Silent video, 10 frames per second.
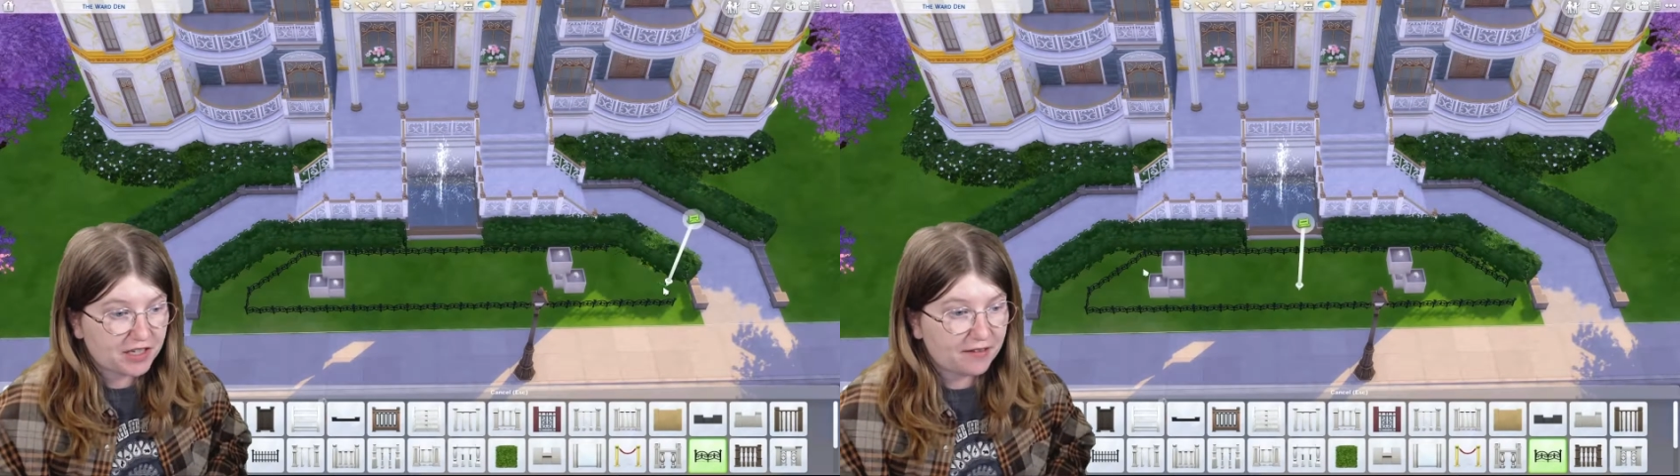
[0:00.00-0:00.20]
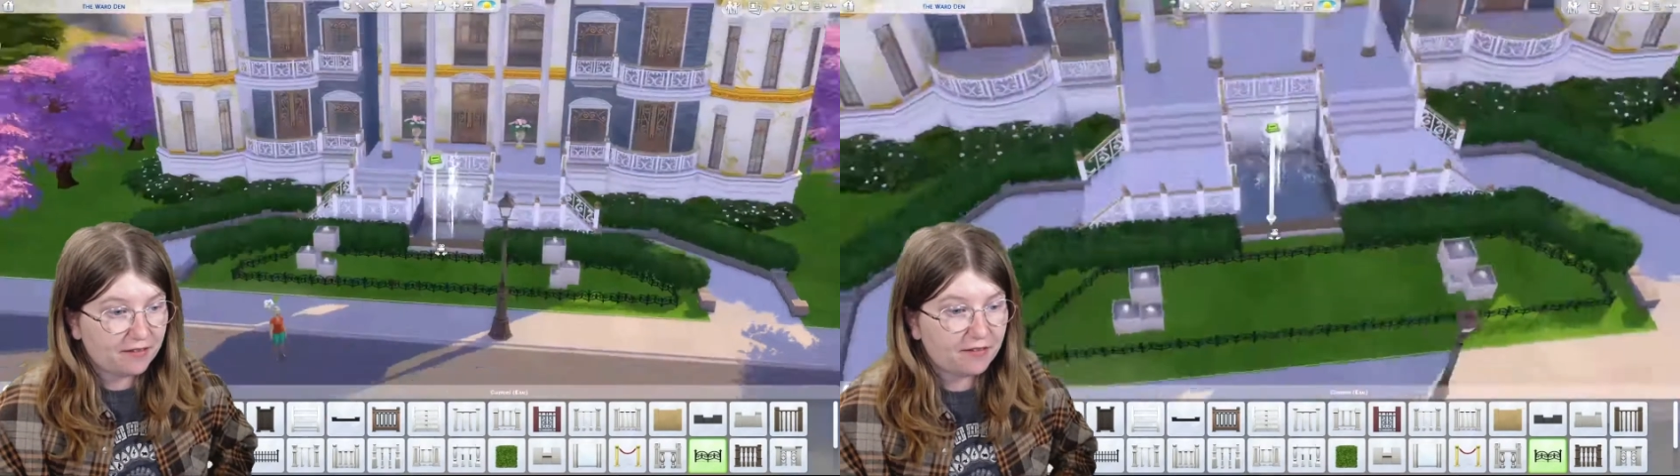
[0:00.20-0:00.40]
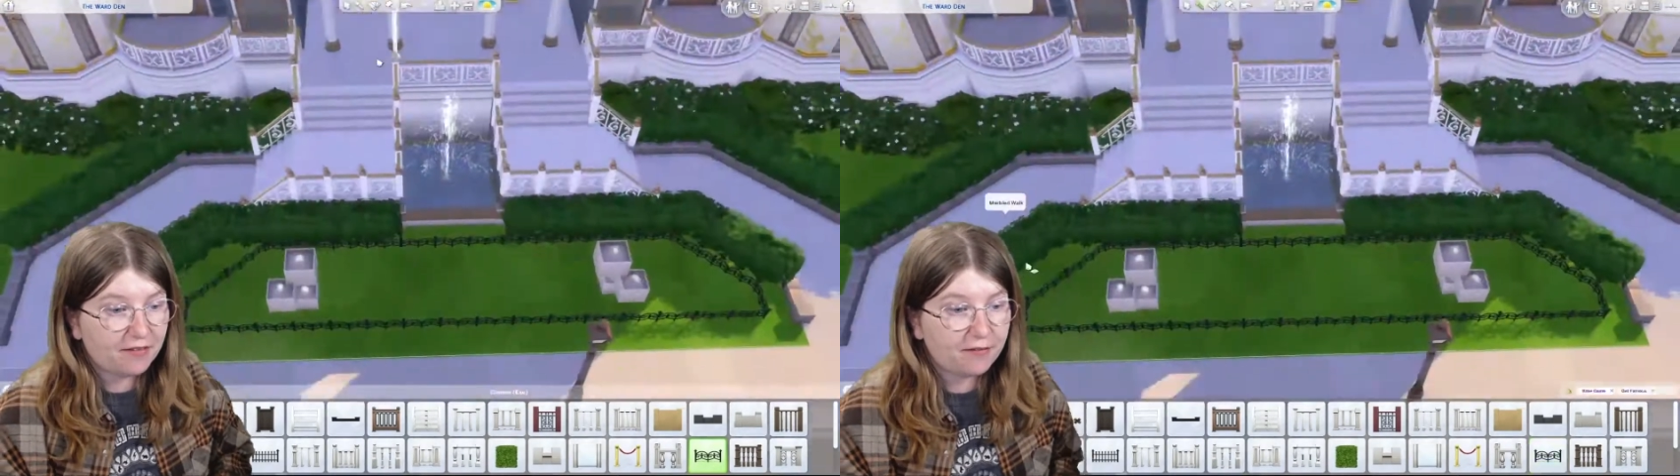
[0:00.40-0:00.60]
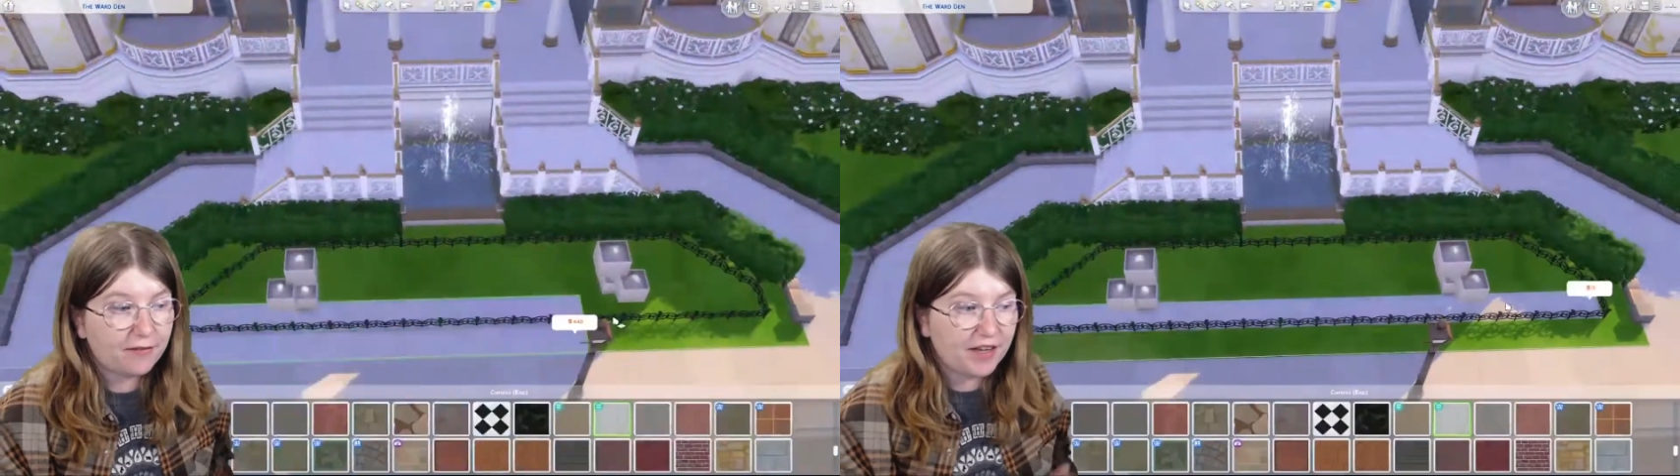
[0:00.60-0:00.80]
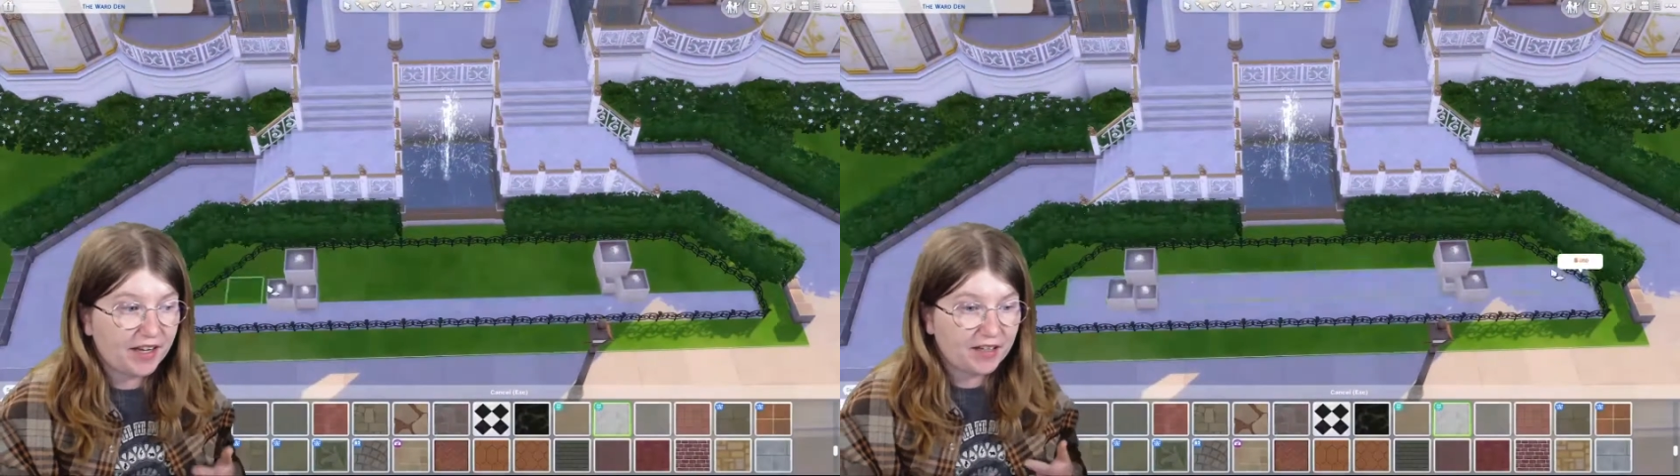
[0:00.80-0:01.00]
and
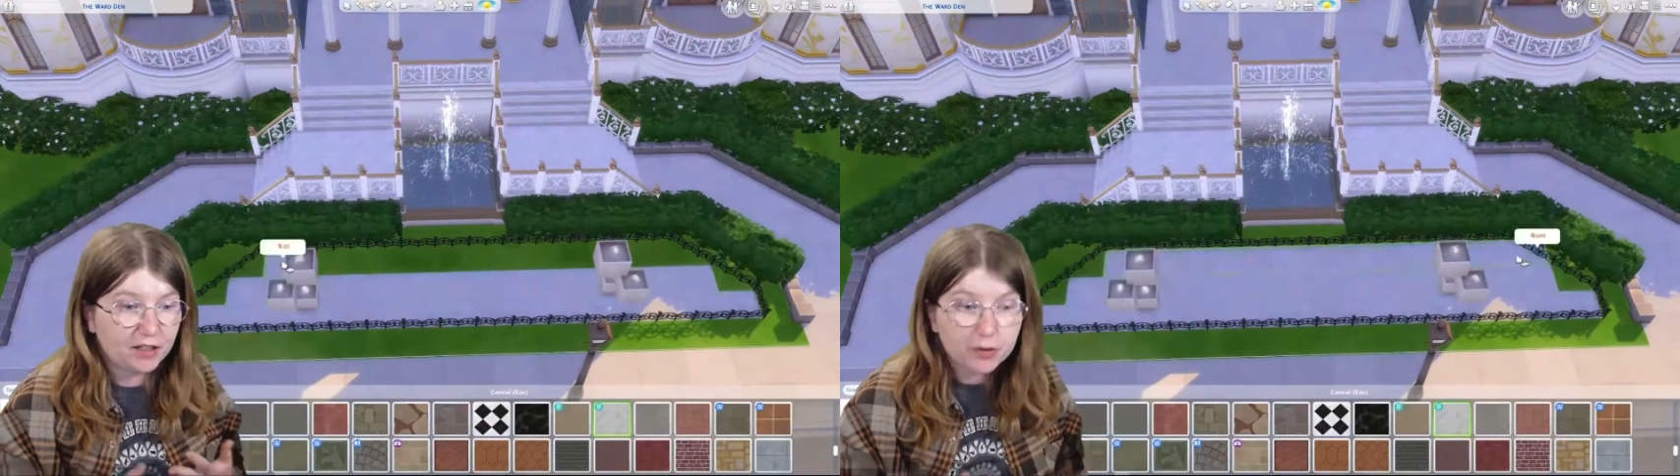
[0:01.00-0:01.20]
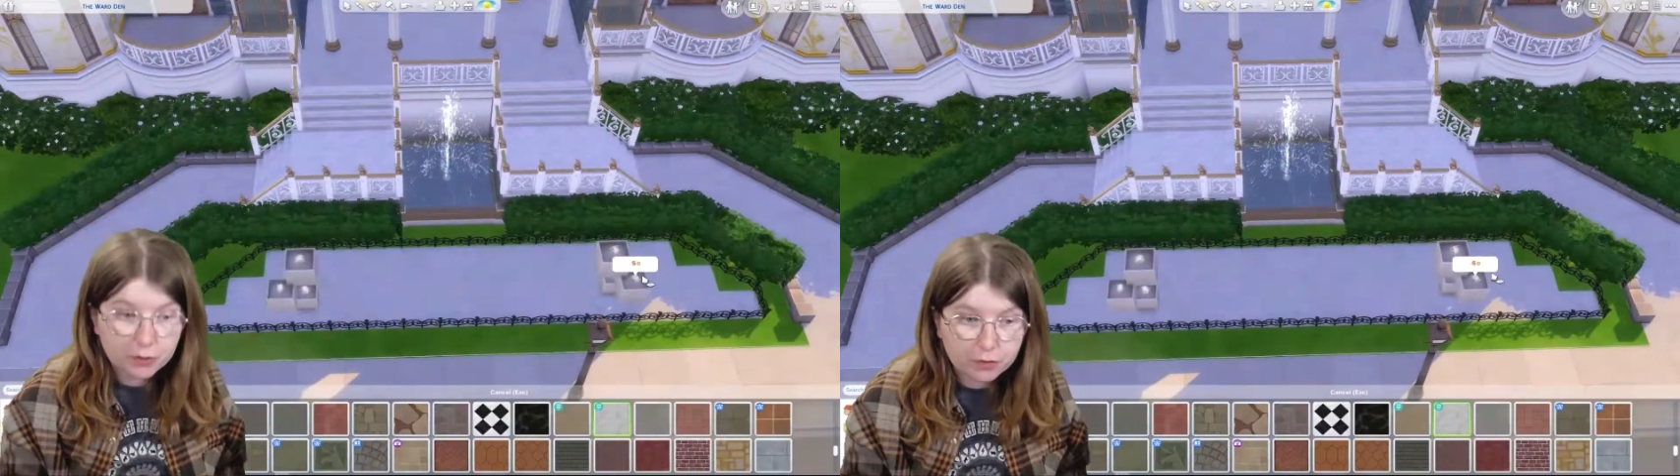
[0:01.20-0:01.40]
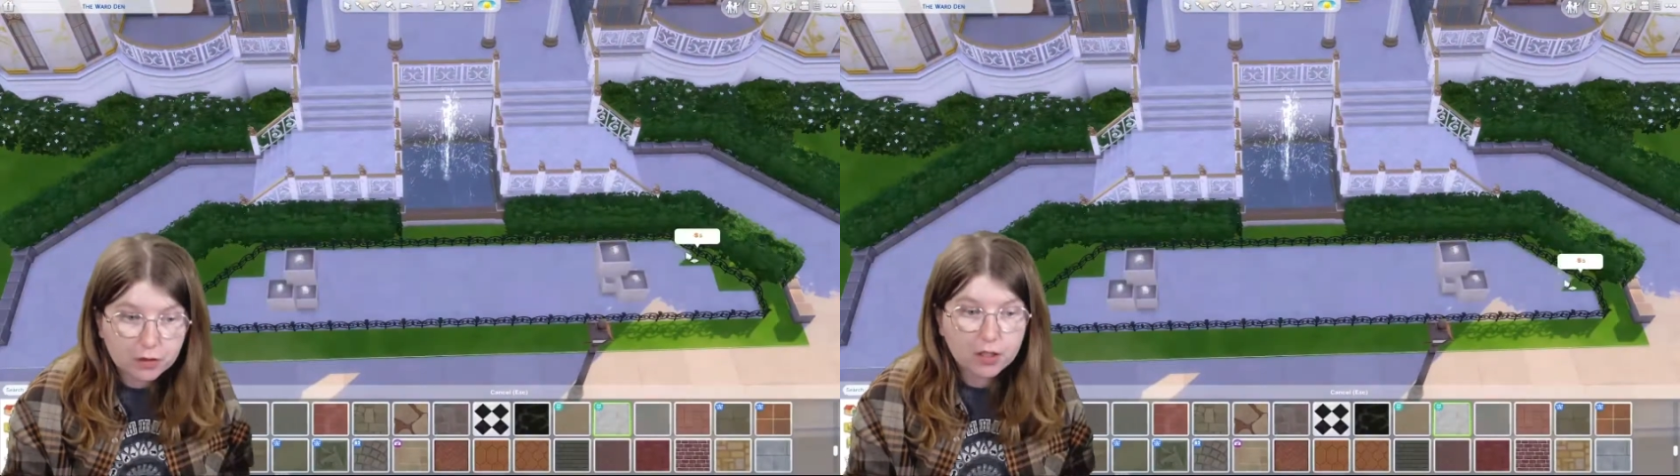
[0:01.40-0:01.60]
they do